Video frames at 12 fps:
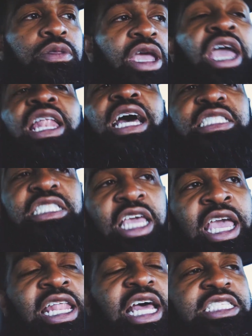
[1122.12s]
And I
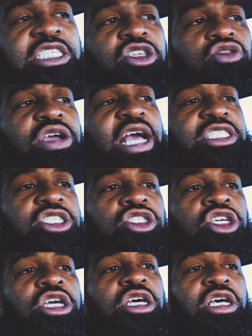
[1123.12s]
and I see you got you
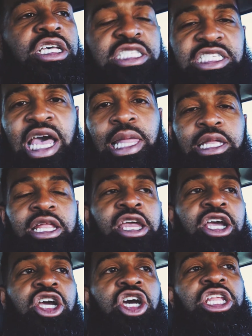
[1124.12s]
a solid
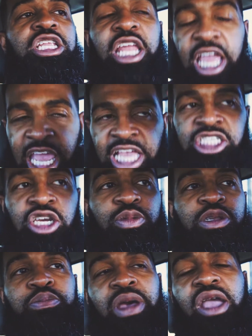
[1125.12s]
haircut and the edge up
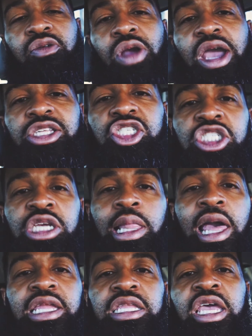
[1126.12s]
his back right and shit
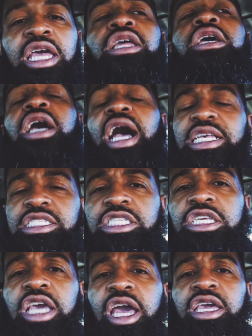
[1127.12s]
like that. I
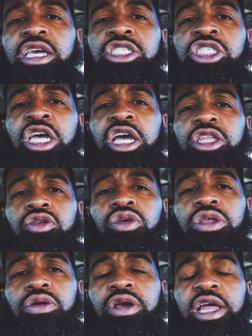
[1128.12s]
see you out here, John, doing
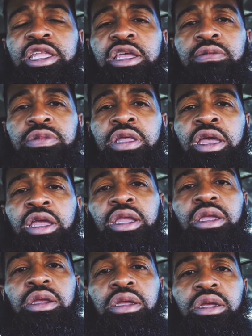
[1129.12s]
your goddamn
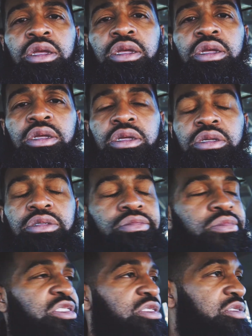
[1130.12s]
thing.
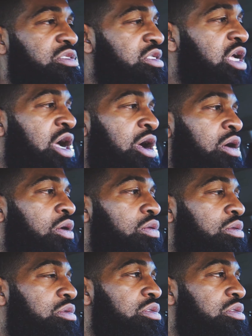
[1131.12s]
Dog